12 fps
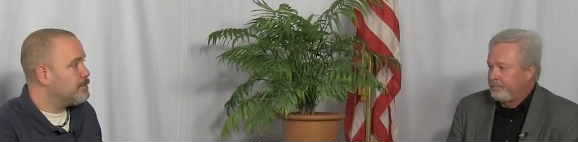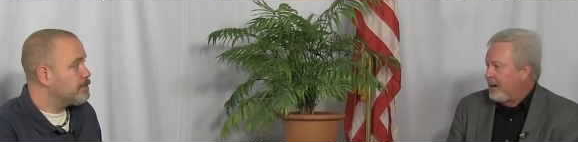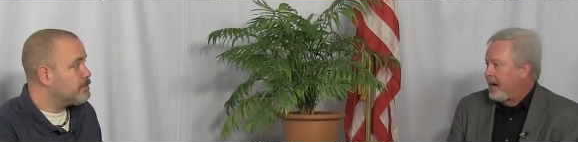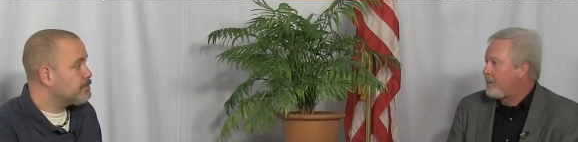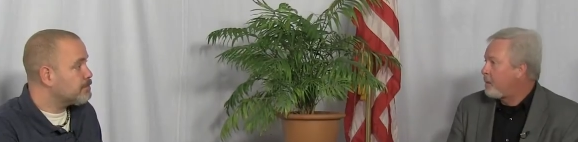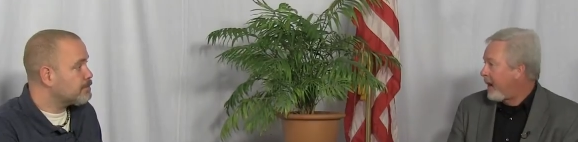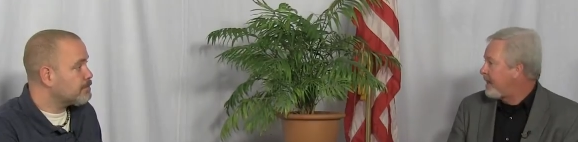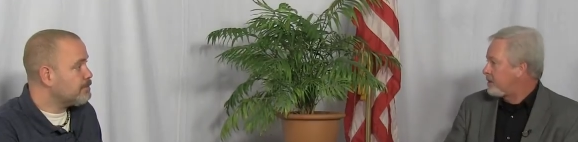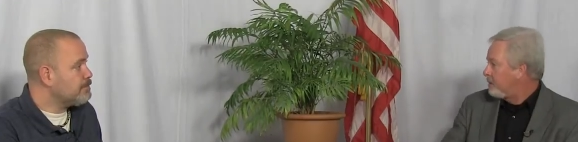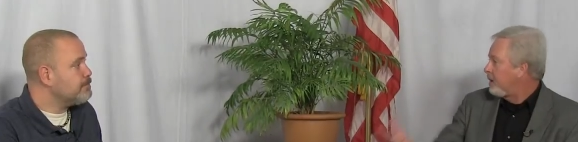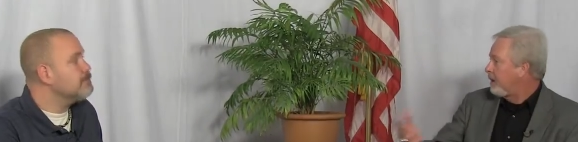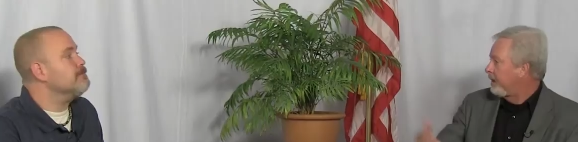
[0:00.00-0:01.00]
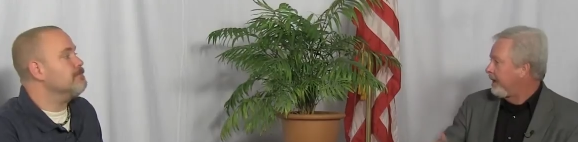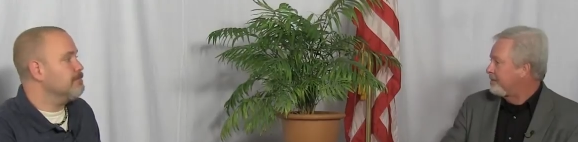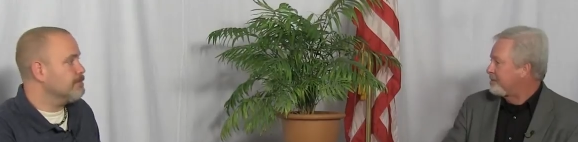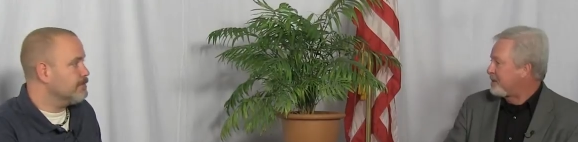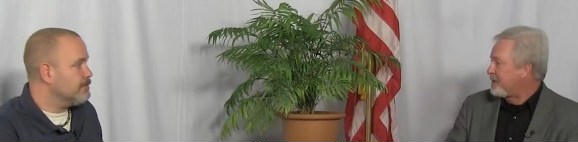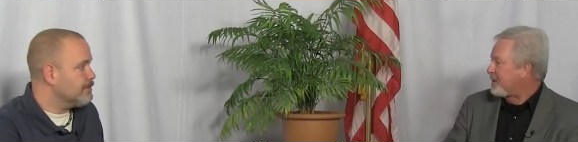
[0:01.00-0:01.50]
Speaker 1: bomber basketball
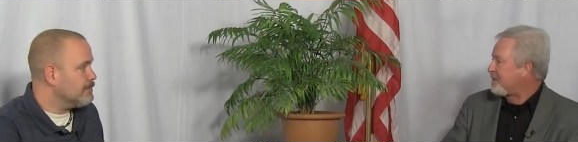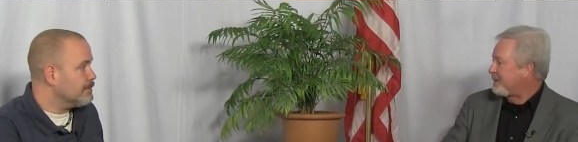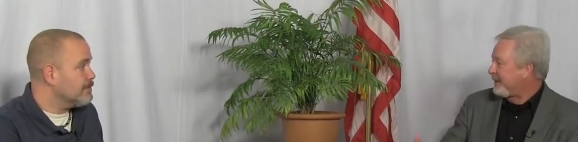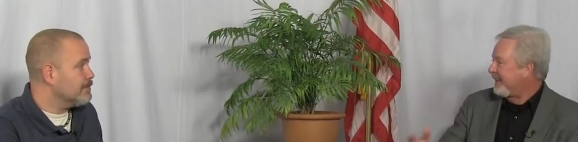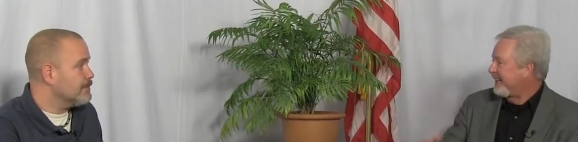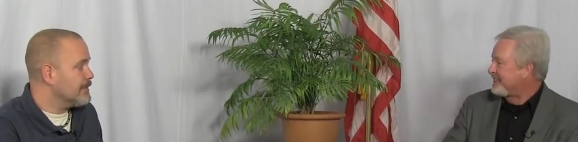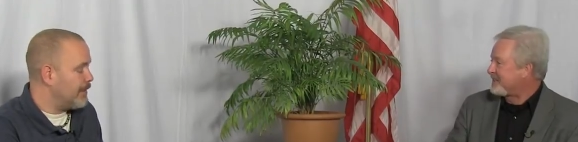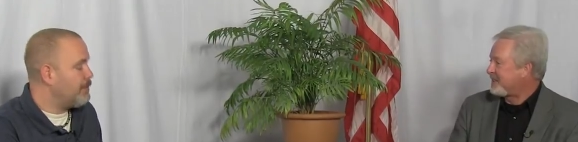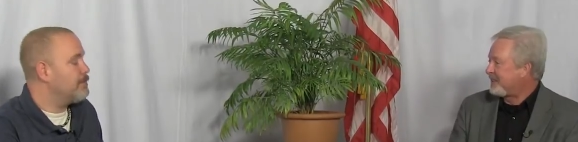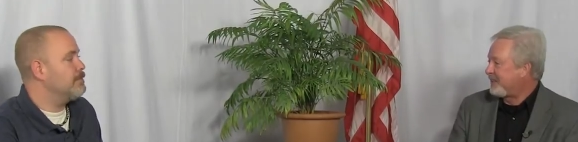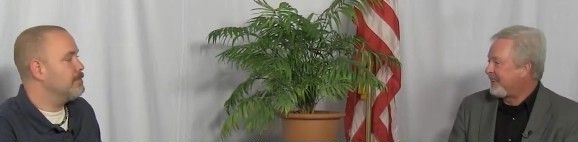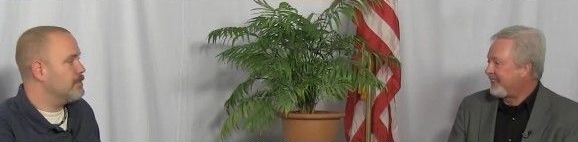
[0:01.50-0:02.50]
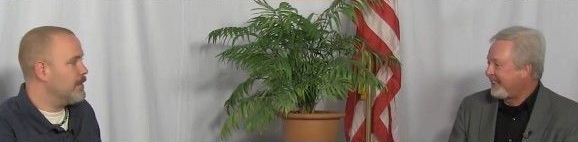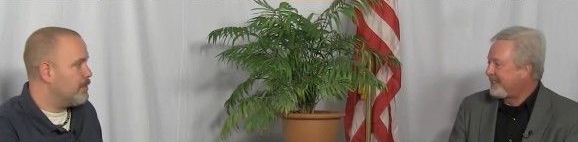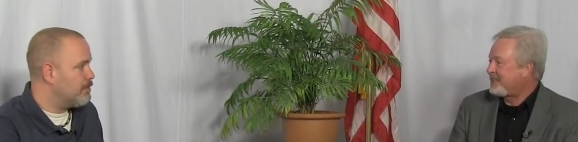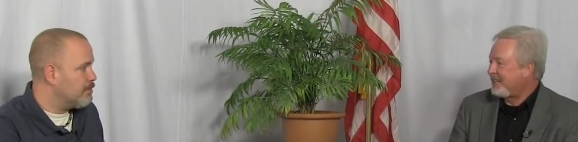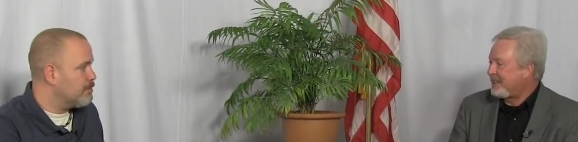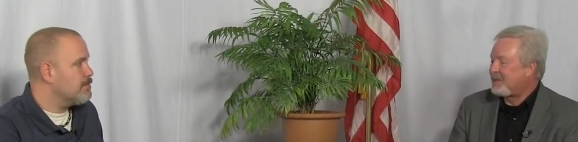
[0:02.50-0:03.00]
games, and you were playing. Yep. So uh,
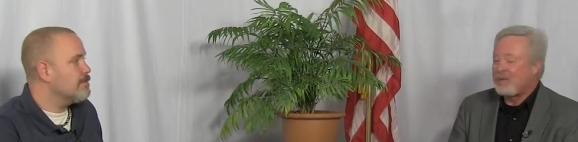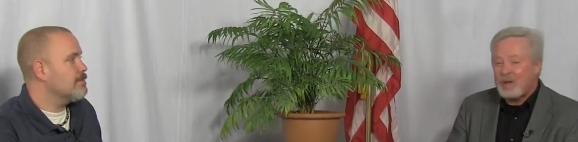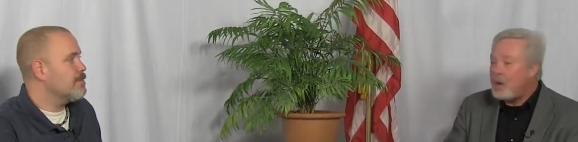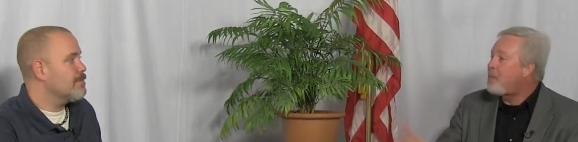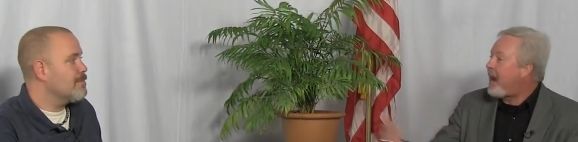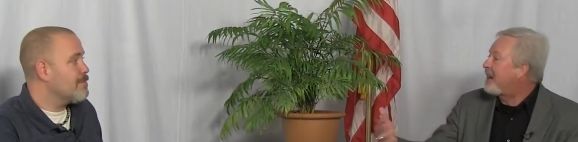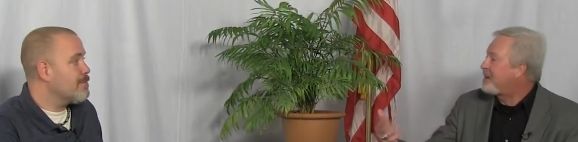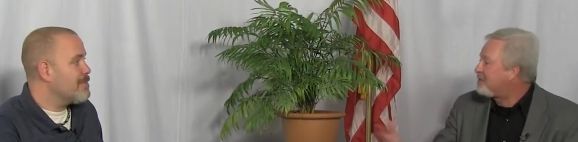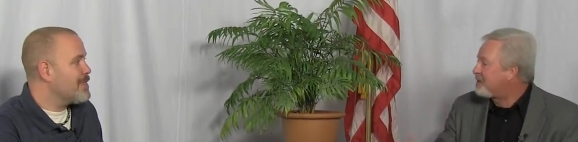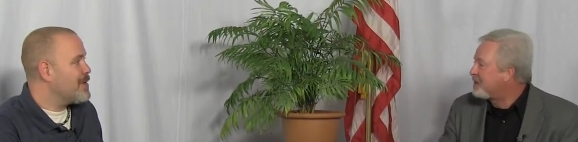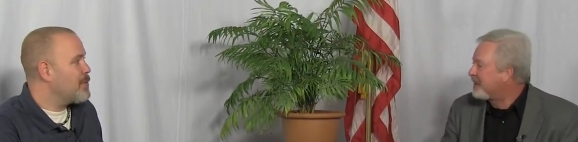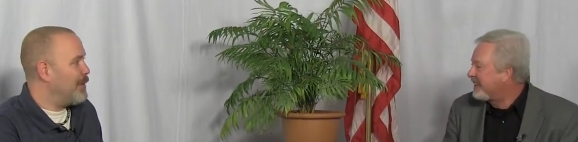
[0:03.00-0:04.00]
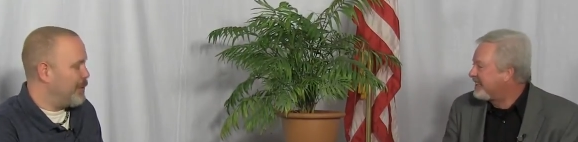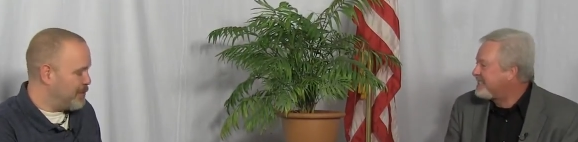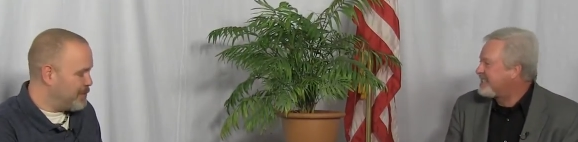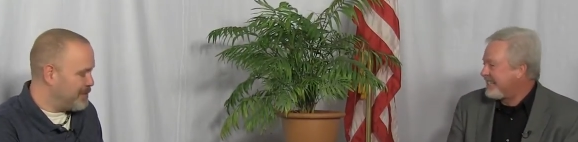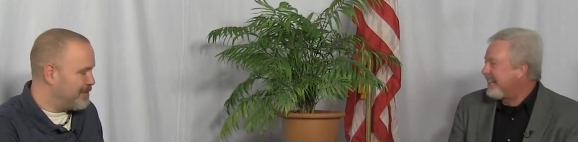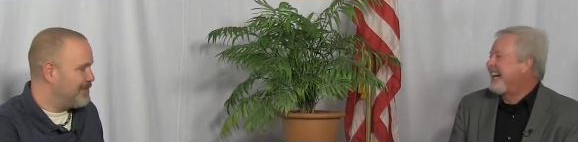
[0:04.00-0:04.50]
that uh, we go back a few years. We
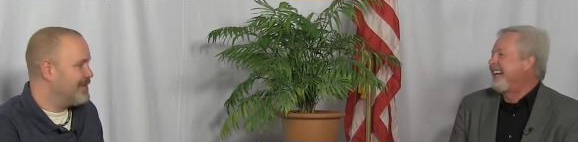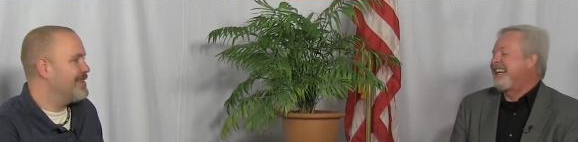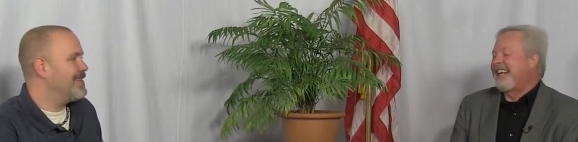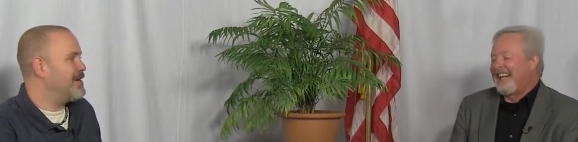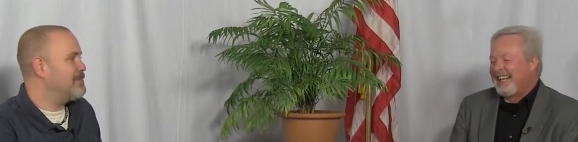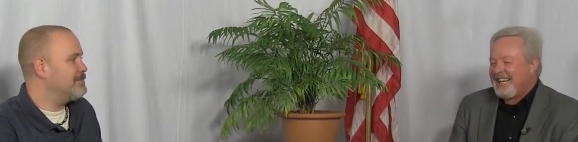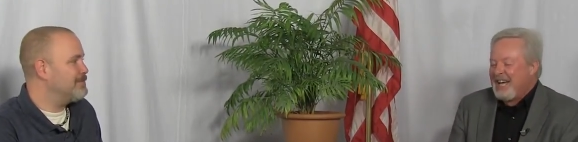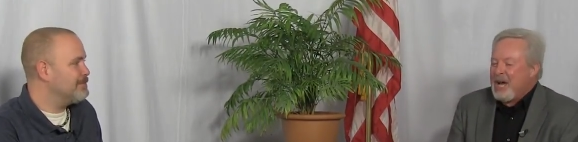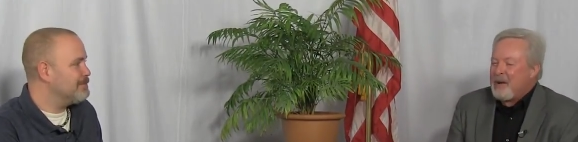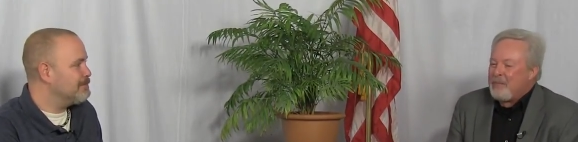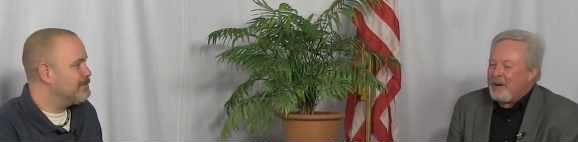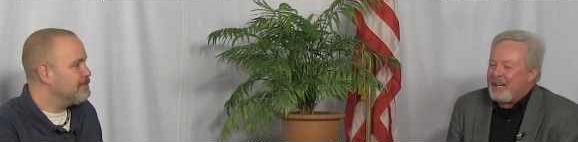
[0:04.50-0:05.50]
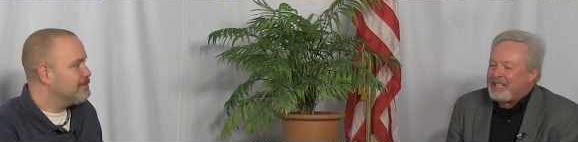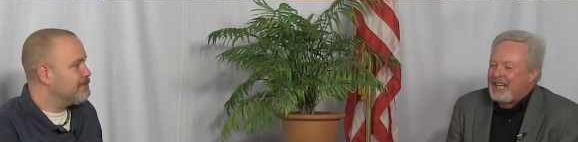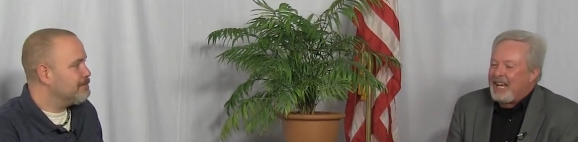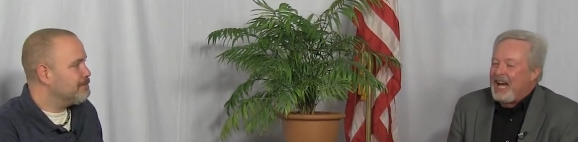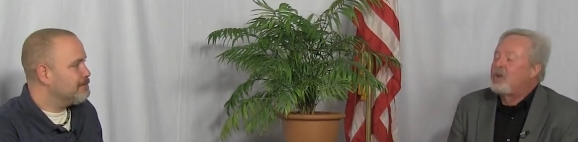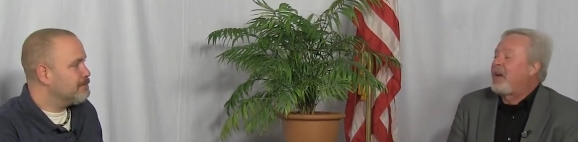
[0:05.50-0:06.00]
do. Yeah, yeah. Yep. But
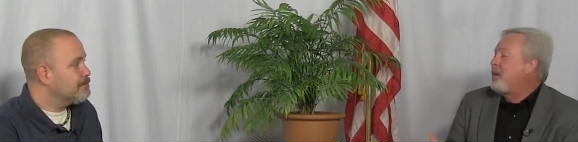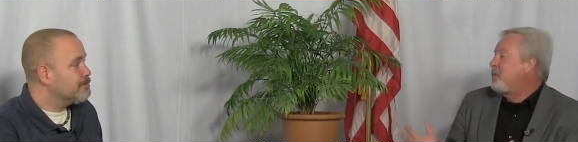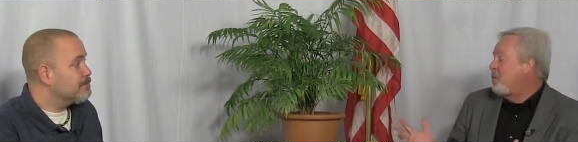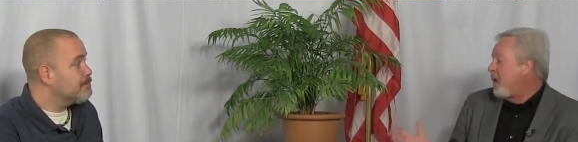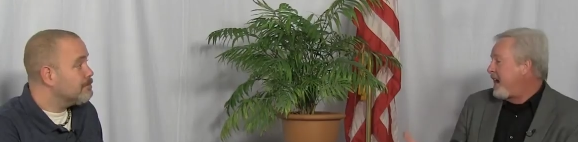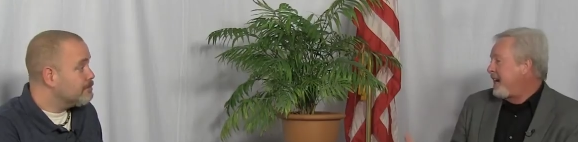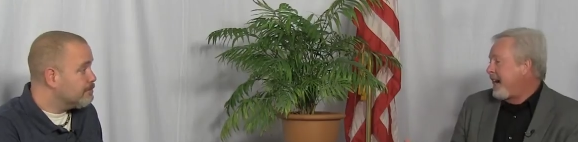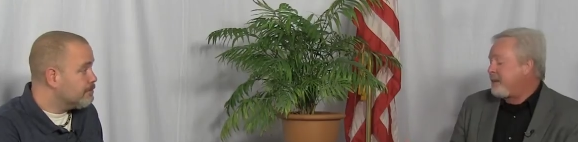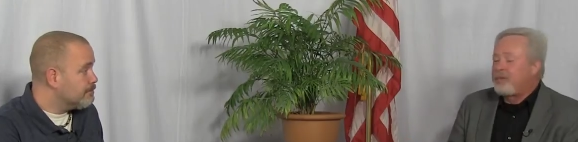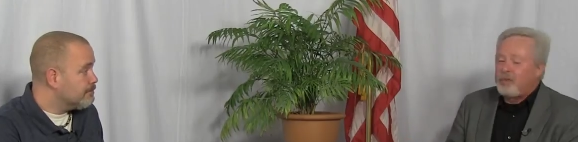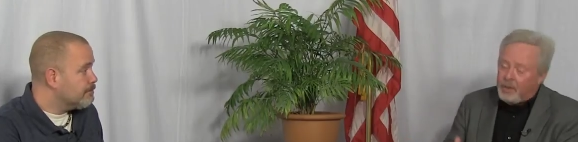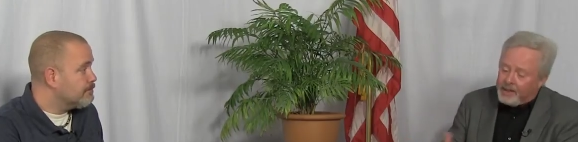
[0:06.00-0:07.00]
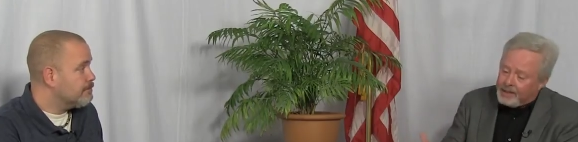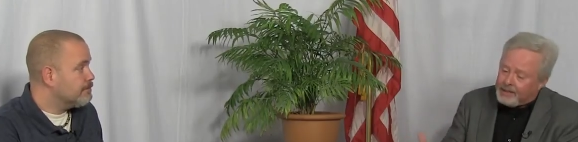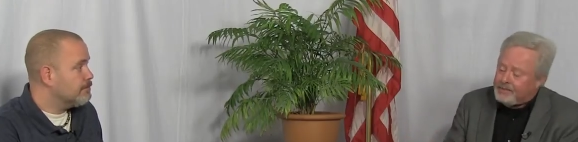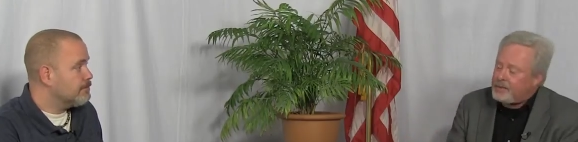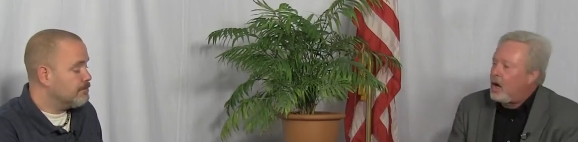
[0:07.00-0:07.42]
uh, okay, right now, before we get